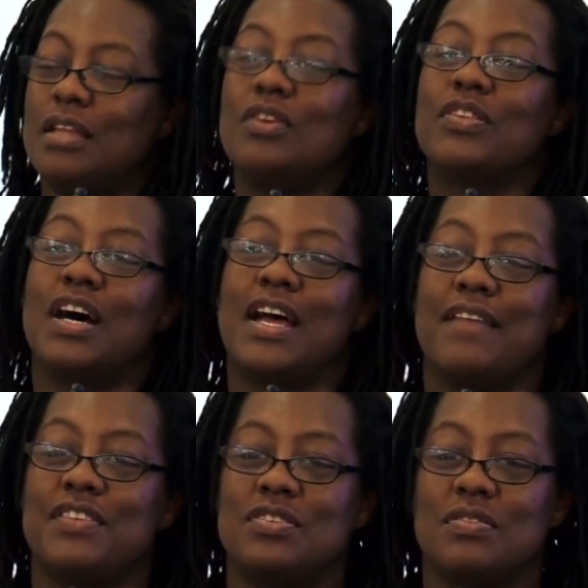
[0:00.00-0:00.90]
Not that I
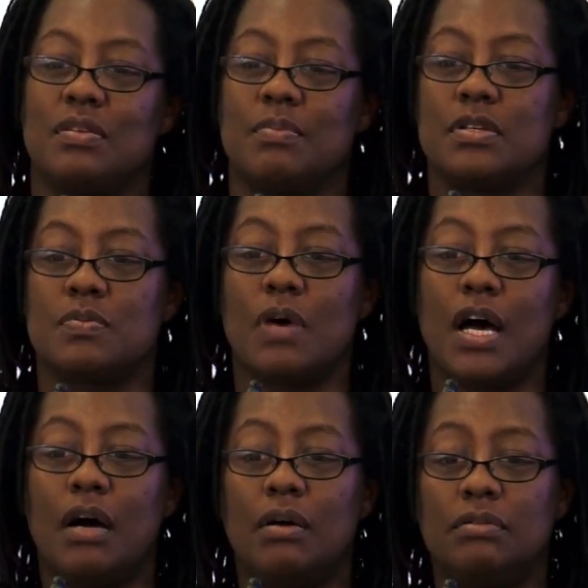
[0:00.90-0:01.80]
ever took them, because
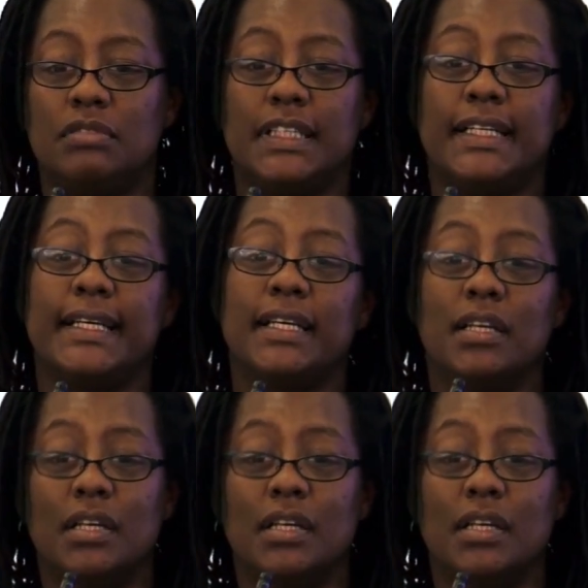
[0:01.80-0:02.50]
wow, really?